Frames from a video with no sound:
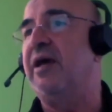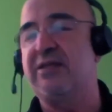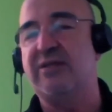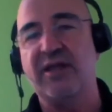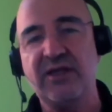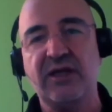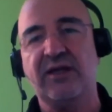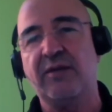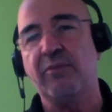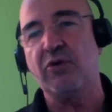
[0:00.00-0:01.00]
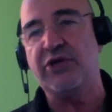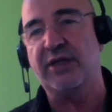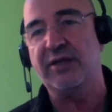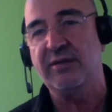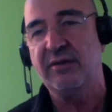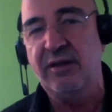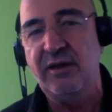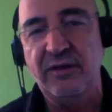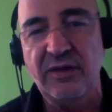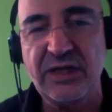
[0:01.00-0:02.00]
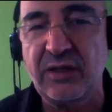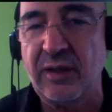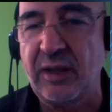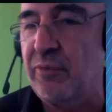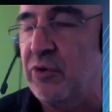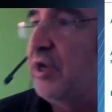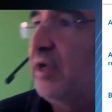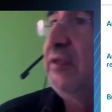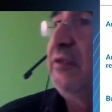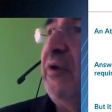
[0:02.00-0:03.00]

as Desert Tech Project. Desert Tech Project, the